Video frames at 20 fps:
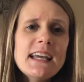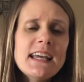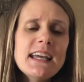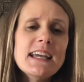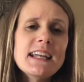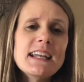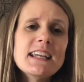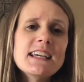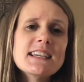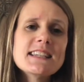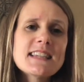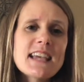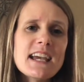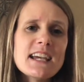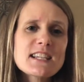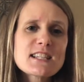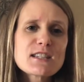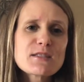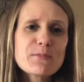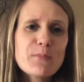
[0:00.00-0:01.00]
It is
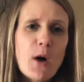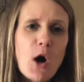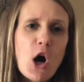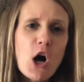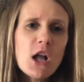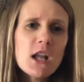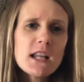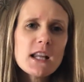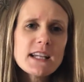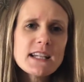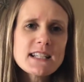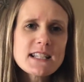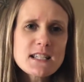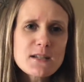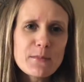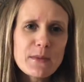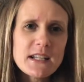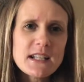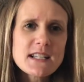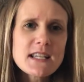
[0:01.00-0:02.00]
a small,
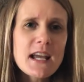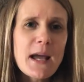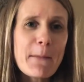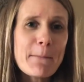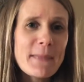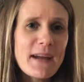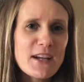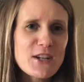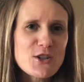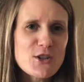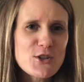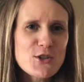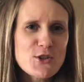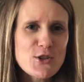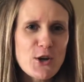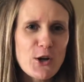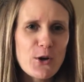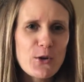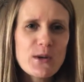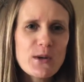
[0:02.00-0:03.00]
intimate magic
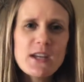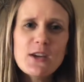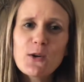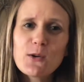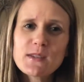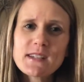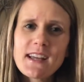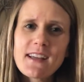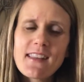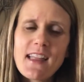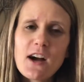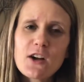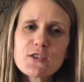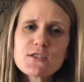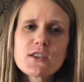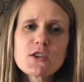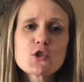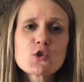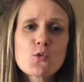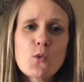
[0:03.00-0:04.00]
show. He only
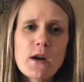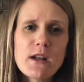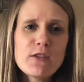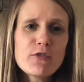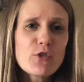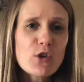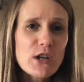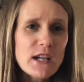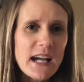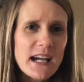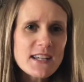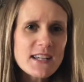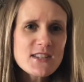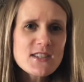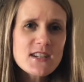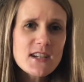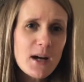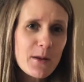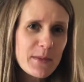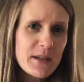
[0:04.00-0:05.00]
allows 24 guests
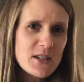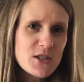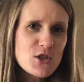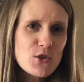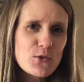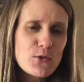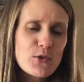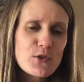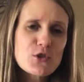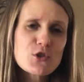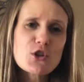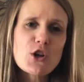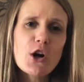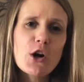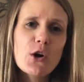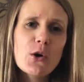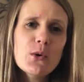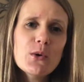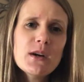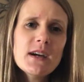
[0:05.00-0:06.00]
to come into the
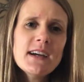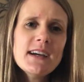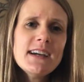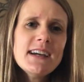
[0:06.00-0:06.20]
show.